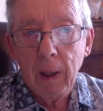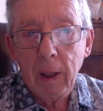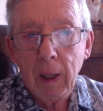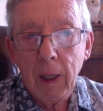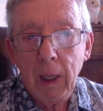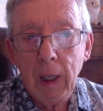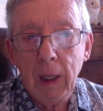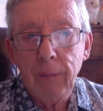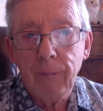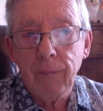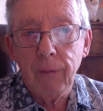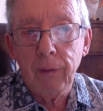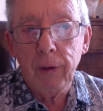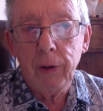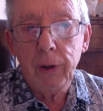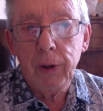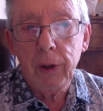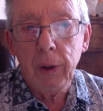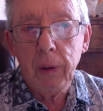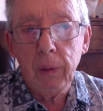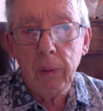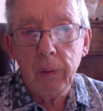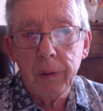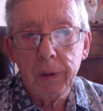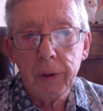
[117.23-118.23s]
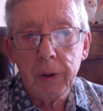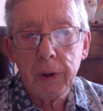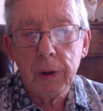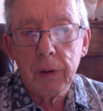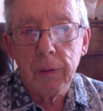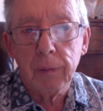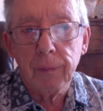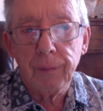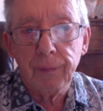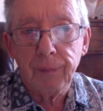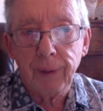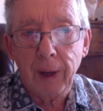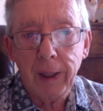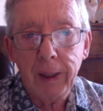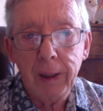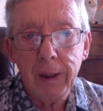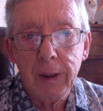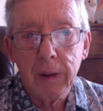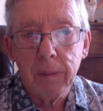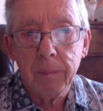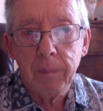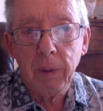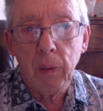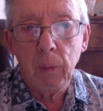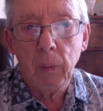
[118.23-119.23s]
Even youths shall faint
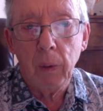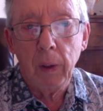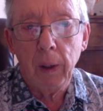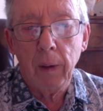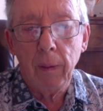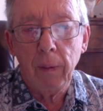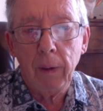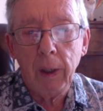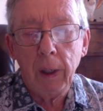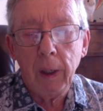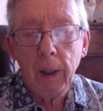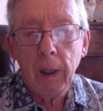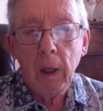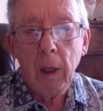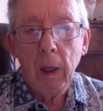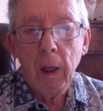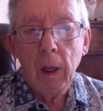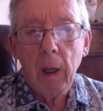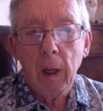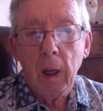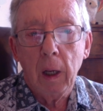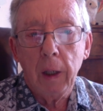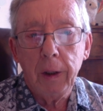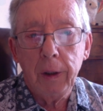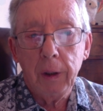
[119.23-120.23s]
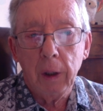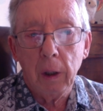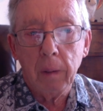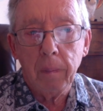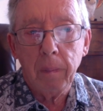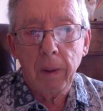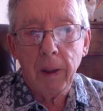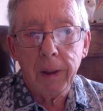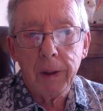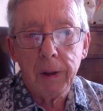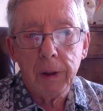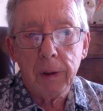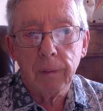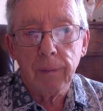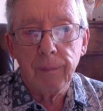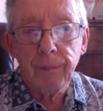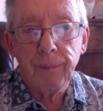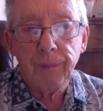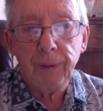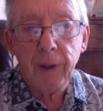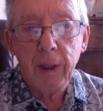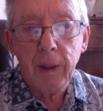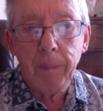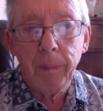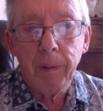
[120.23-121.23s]
and be weary, and young men shall
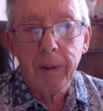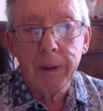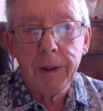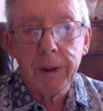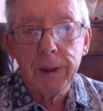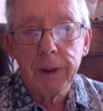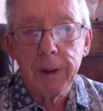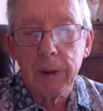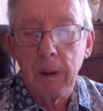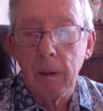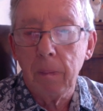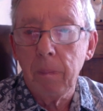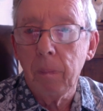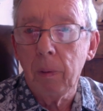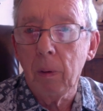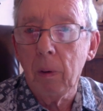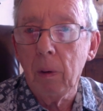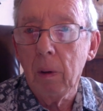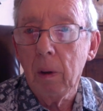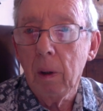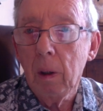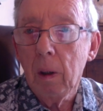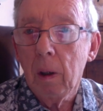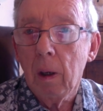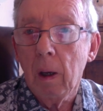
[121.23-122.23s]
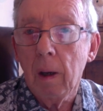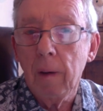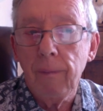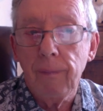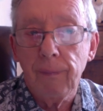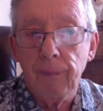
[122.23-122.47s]
feebly stumble and